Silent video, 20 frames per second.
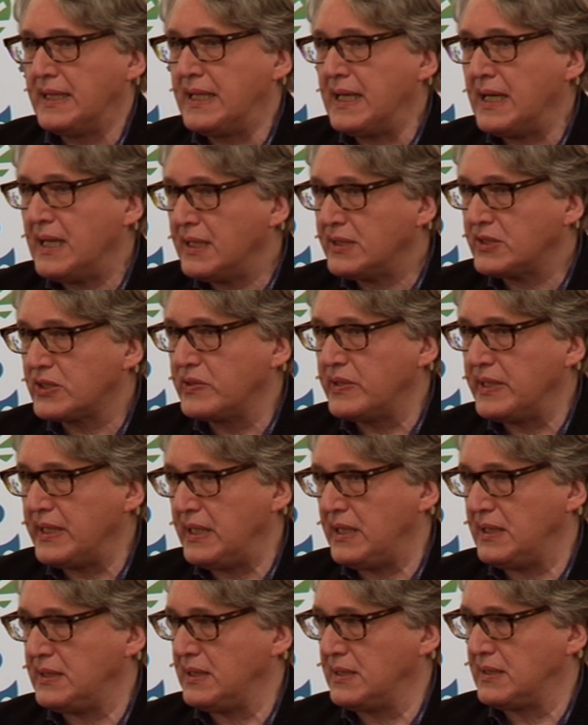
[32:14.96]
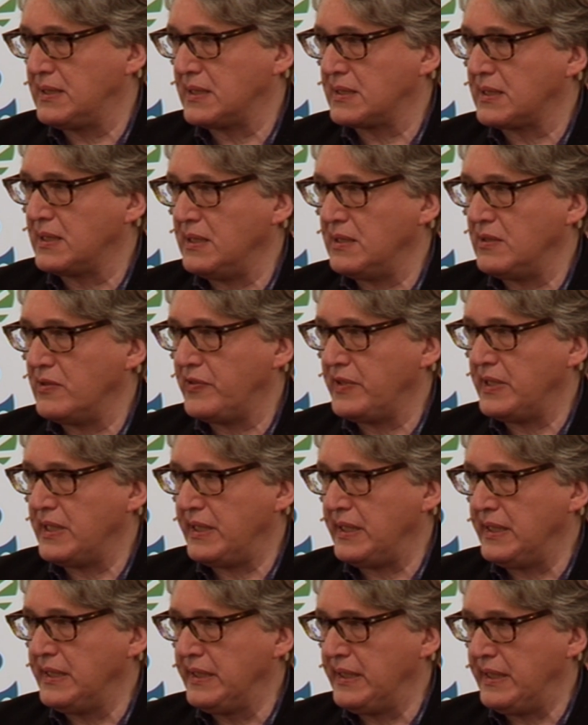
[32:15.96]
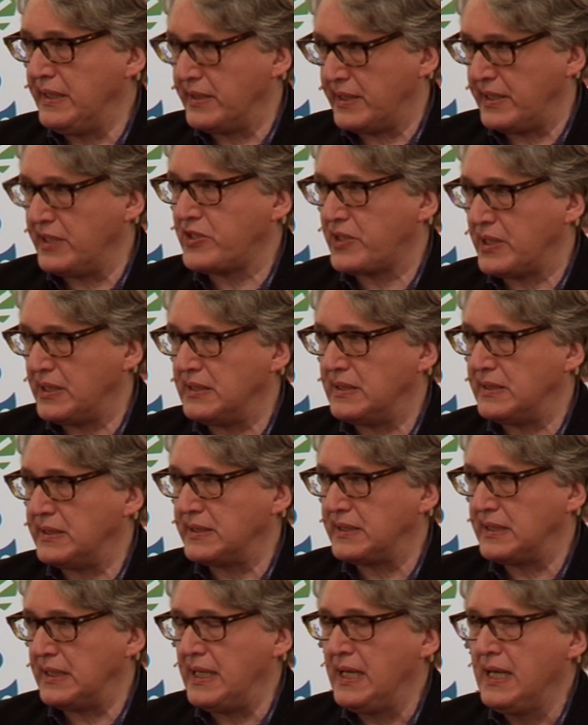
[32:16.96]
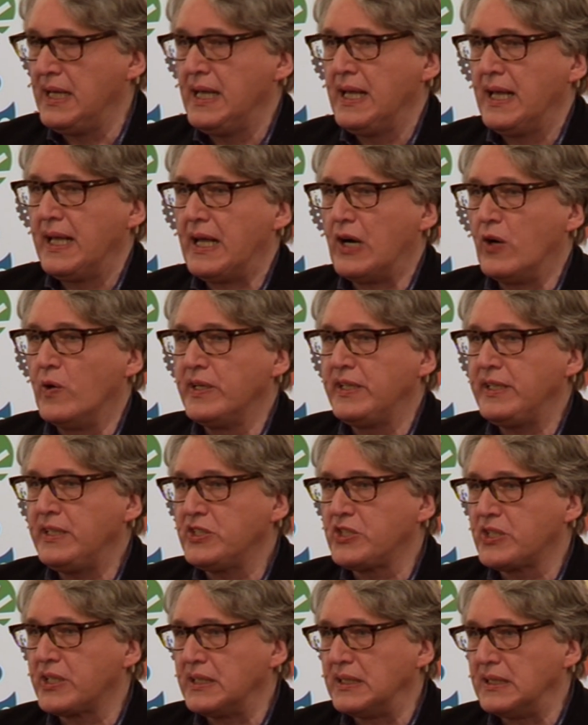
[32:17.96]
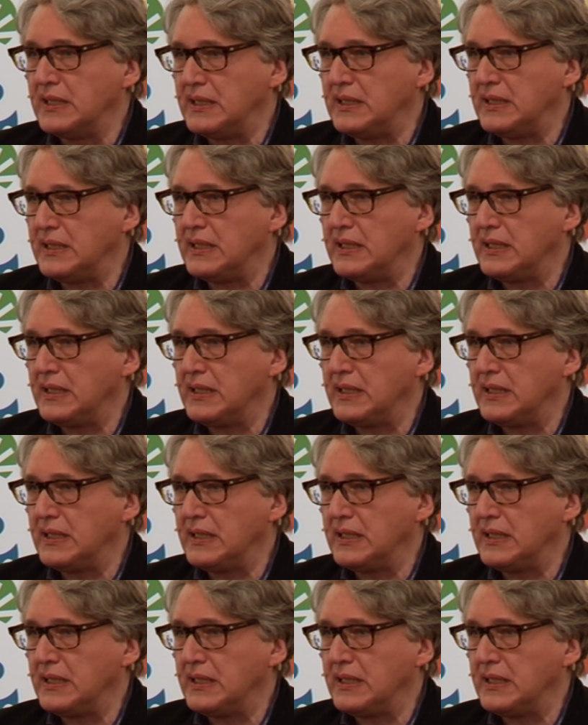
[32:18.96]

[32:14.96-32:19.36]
that created this kind of irrationality. Originally,